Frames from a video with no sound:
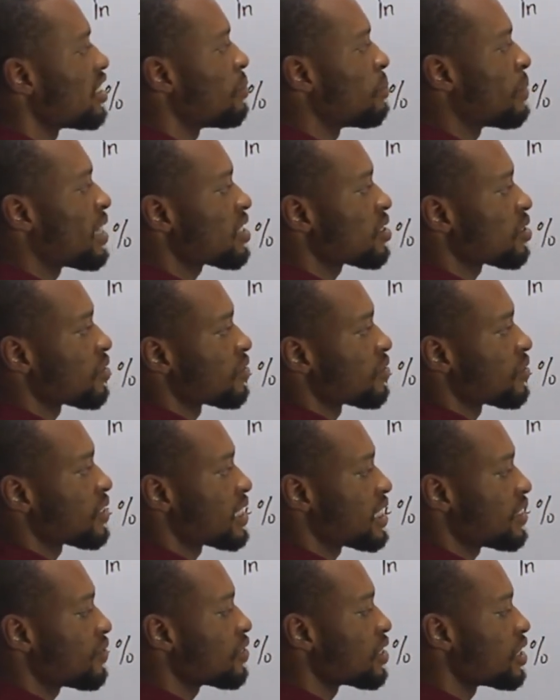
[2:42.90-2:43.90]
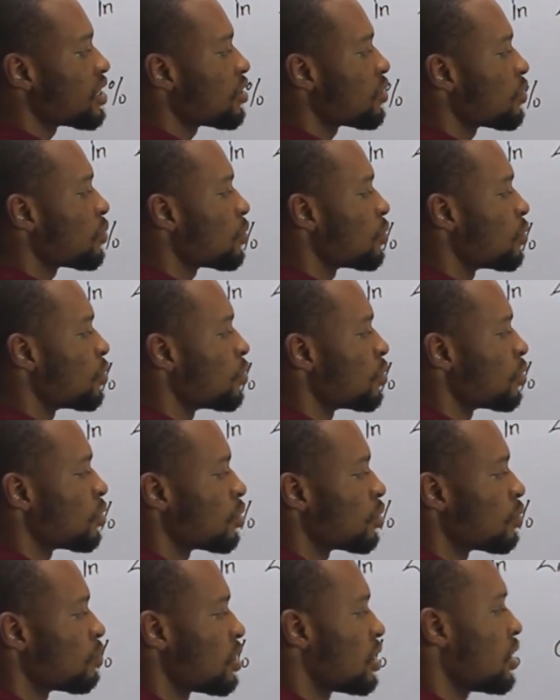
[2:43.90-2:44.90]
the mass of 7H2O,
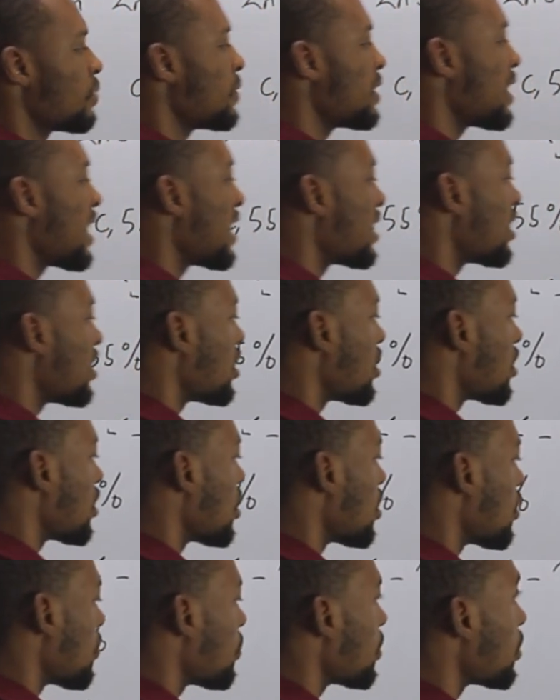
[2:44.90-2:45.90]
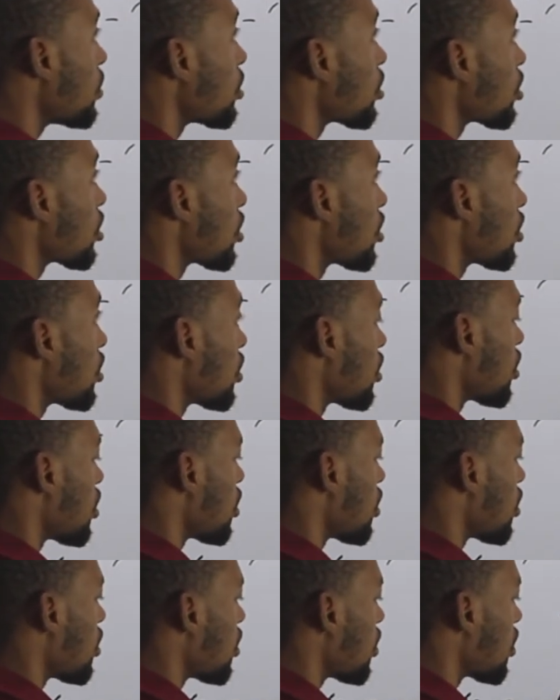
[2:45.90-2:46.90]
we simply add it plus
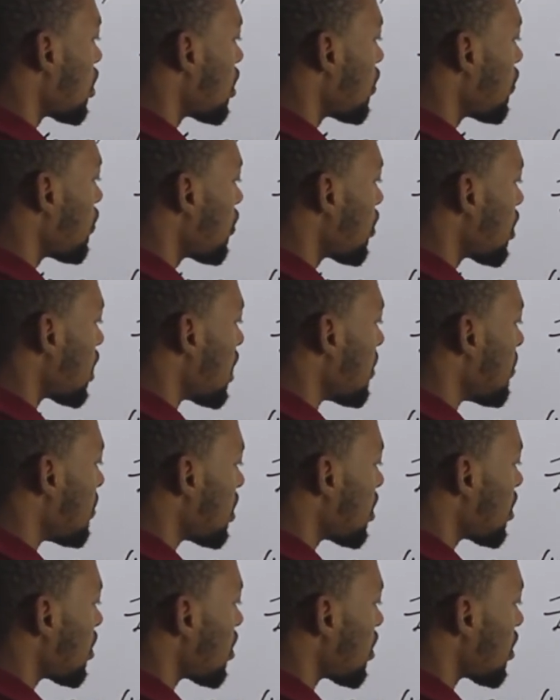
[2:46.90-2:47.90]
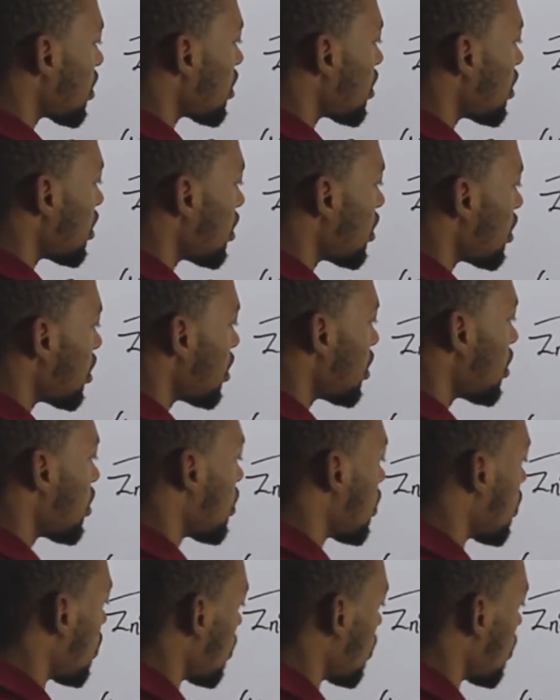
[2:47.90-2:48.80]
7 times 18.